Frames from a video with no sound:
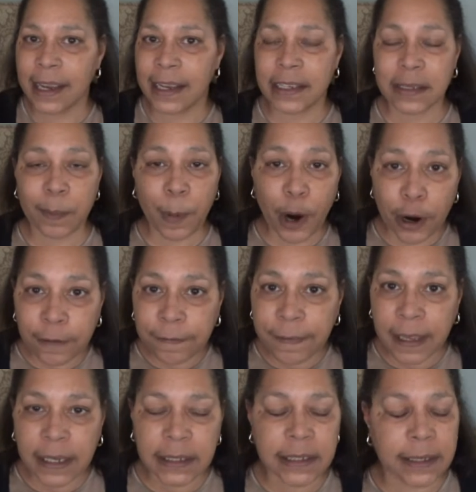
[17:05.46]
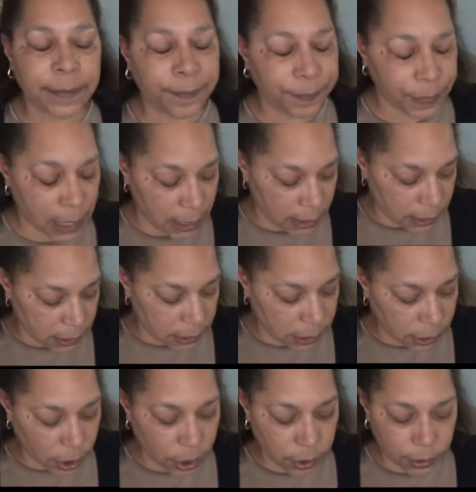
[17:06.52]
it's perfect.
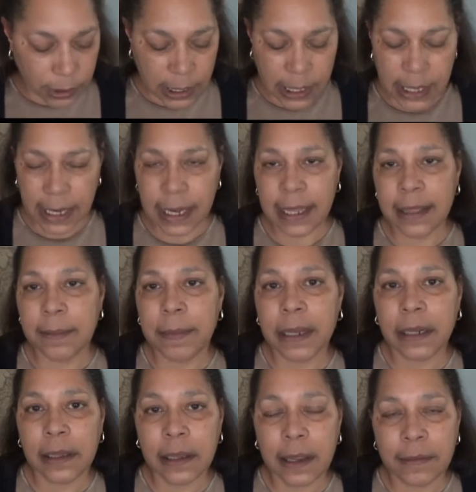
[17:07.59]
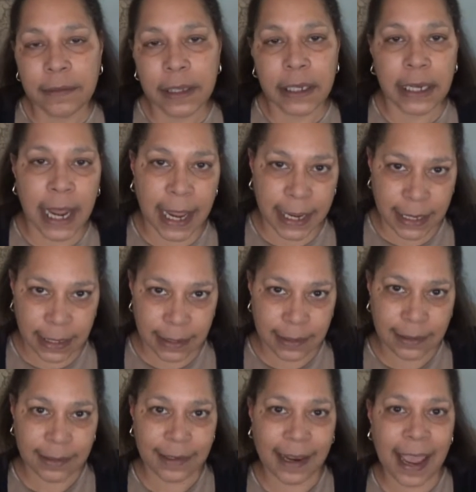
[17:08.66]
So in the middle of the night,
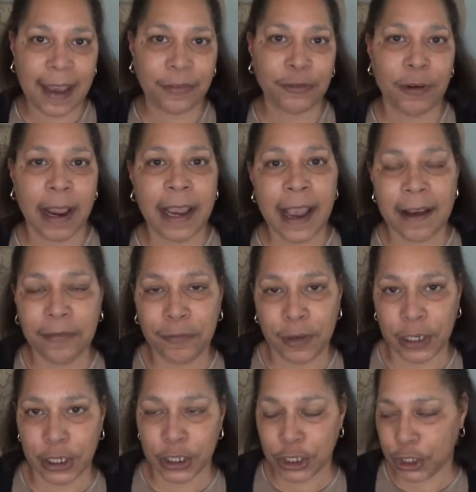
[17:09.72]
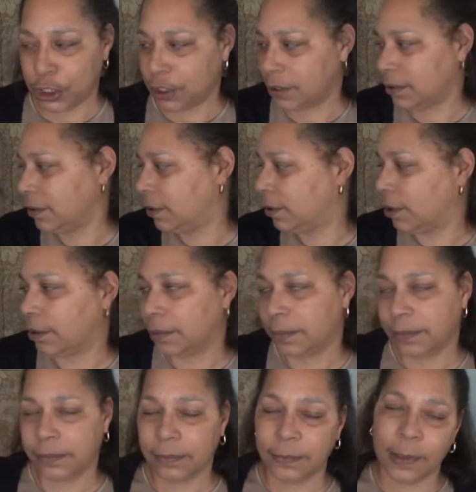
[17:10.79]
after I got finished, you
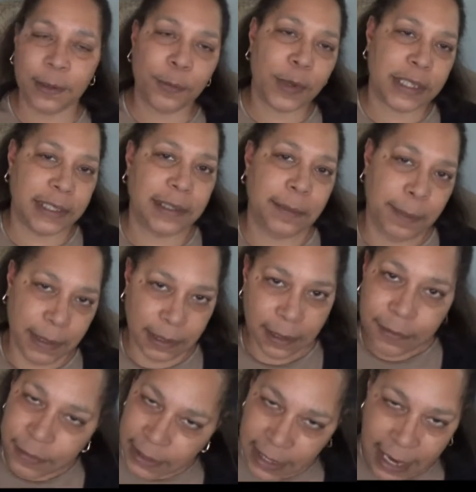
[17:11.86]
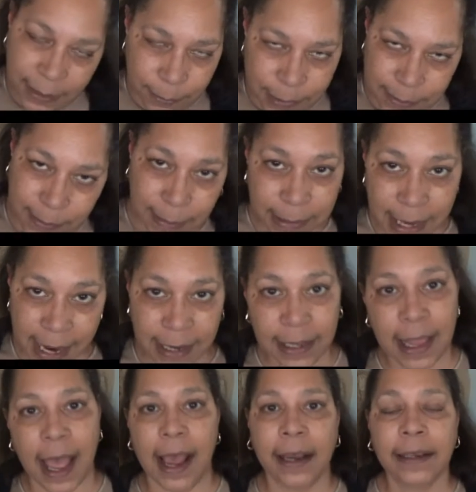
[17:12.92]
know, well, it wasn't the middle of the night, it was maybe 9
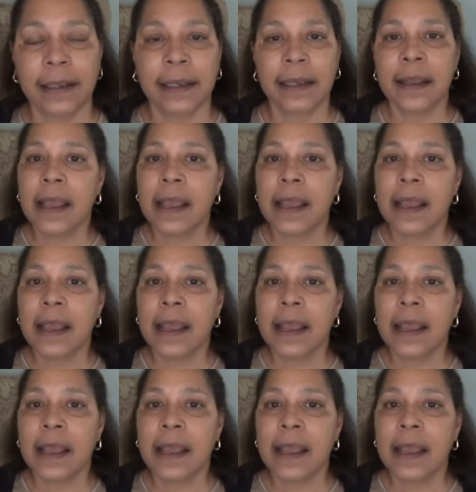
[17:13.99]
o'clock.